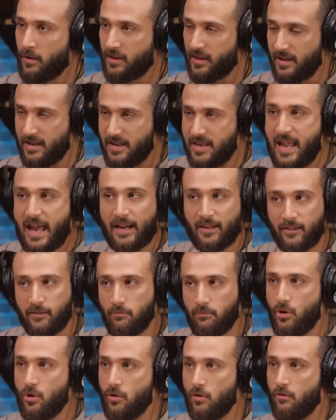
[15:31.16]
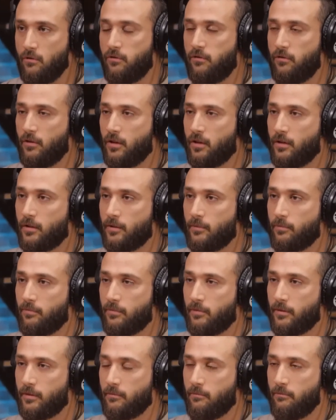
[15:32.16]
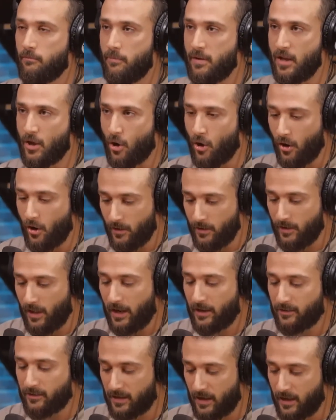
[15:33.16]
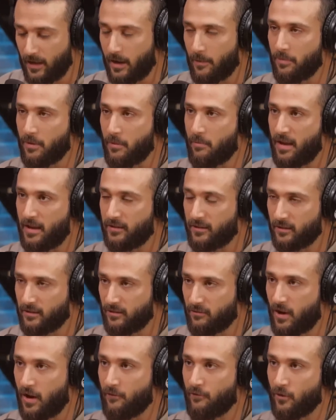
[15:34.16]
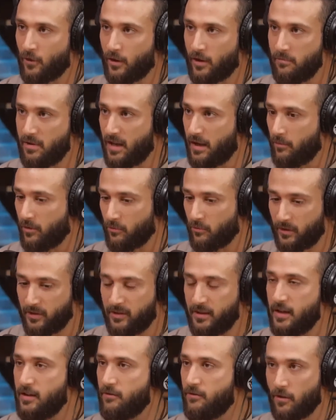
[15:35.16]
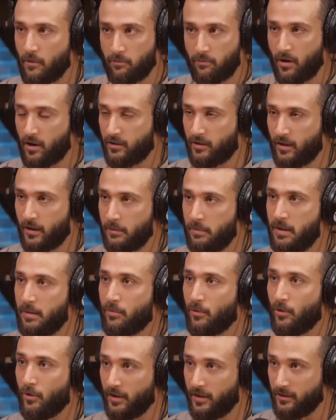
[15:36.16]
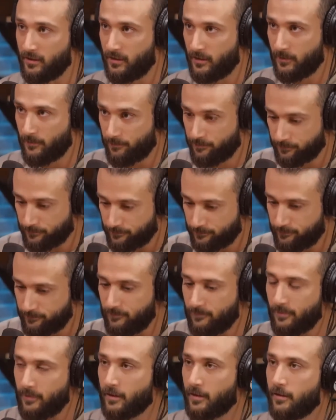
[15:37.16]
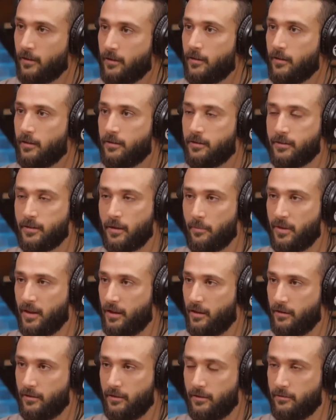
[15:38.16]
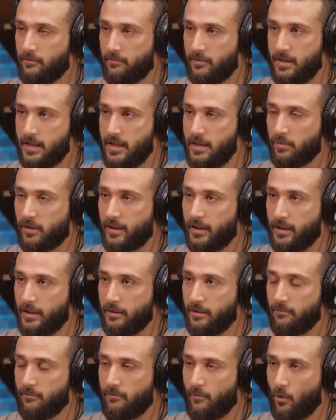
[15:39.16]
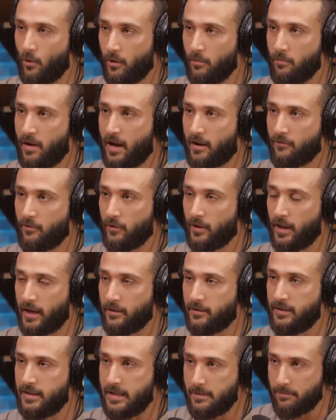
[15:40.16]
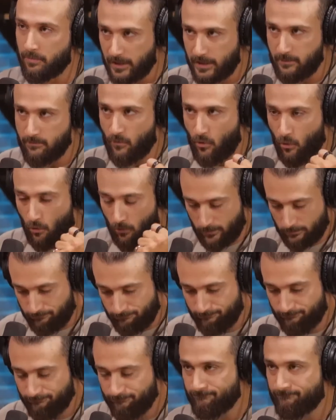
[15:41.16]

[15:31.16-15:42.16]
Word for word: But the next move beyond like setting up the basics of comfort and being able to receive a ton of people is something deeply more impactful, like deeply more,